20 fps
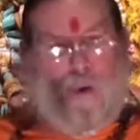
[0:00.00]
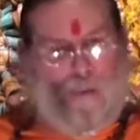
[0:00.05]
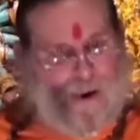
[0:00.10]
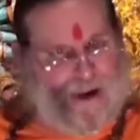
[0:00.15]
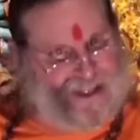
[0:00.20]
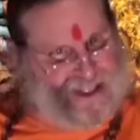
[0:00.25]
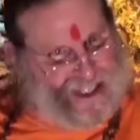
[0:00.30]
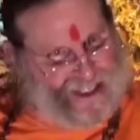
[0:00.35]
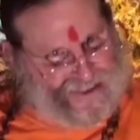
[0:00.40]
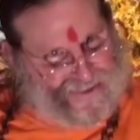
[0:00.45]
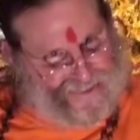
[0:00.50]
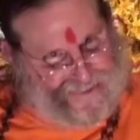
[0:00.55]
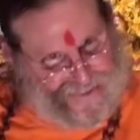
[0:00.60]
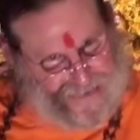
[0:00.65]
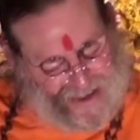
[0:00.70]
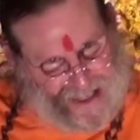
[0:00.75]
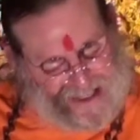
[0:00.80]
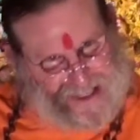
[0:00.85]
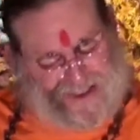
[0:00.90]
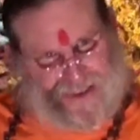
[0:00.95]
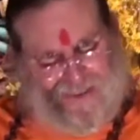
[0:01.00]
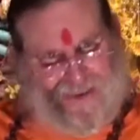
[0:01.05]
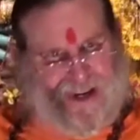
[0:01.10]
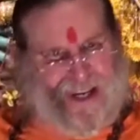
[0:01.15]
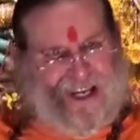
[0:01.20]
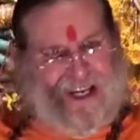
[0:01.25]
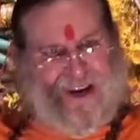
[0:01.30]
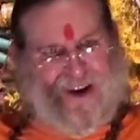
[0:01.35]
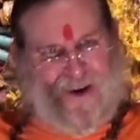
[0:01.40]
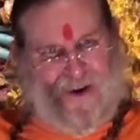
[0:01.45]
which is
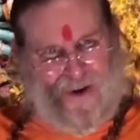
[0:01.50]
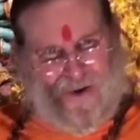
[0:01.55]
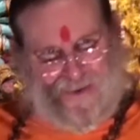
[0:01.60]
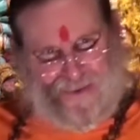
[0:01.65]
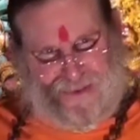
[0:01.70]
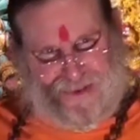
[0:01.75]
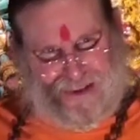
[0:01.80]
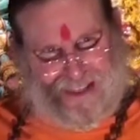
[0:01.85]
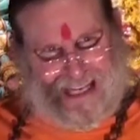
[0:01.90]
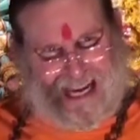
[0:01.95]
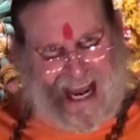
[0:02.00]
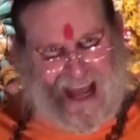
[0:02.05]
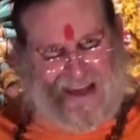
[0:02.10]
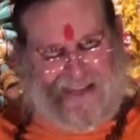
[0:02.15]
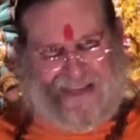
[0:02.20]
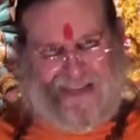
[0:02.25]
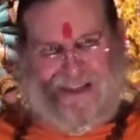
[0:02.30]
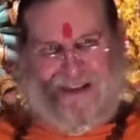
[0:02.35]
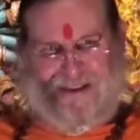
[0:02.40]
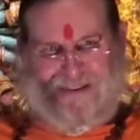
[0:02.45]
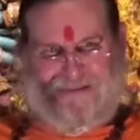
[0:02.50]
victory over death.